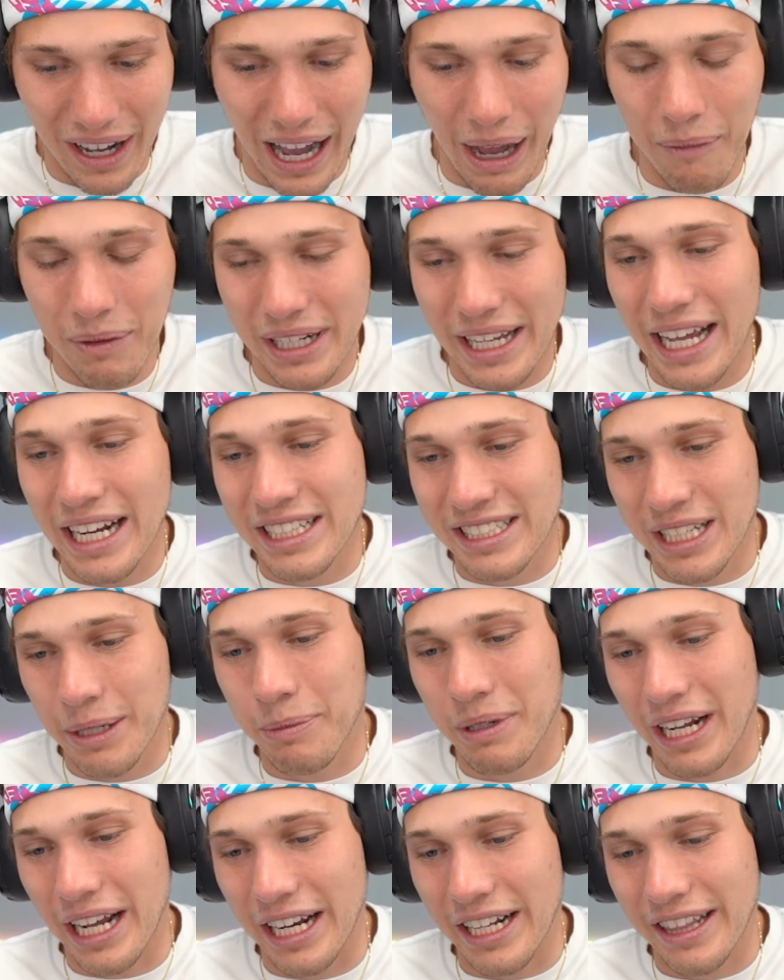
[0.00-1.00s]
I would get
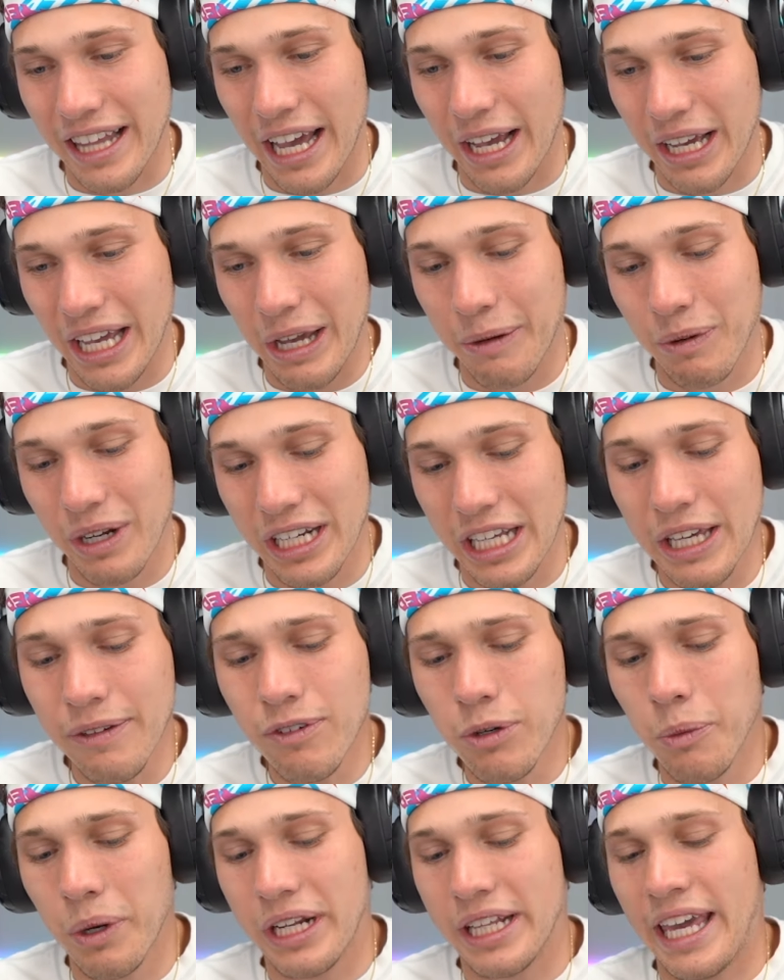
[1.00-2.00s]
intimidated. Like even
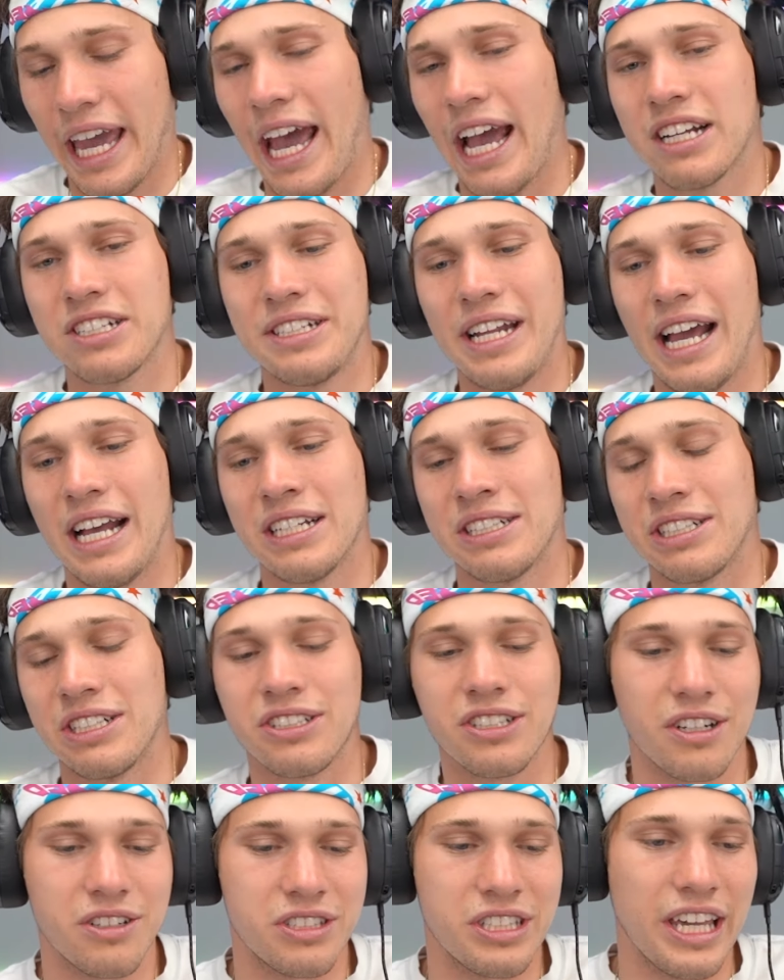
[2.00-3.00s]
when Cash Nasty
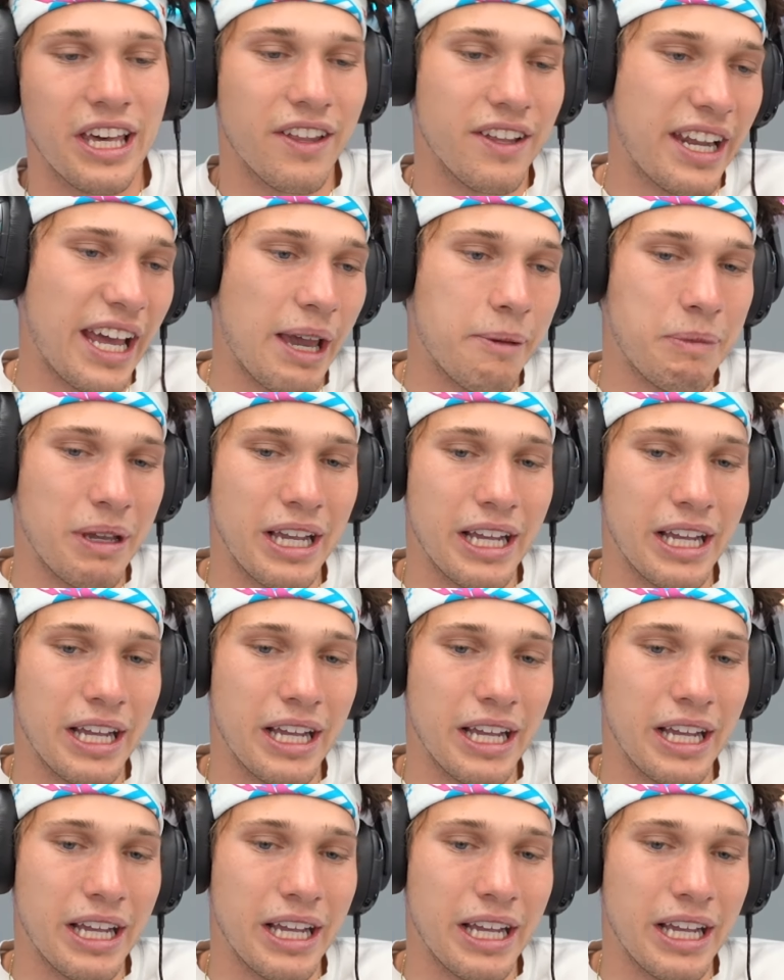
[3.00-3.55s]
starts yelling at me,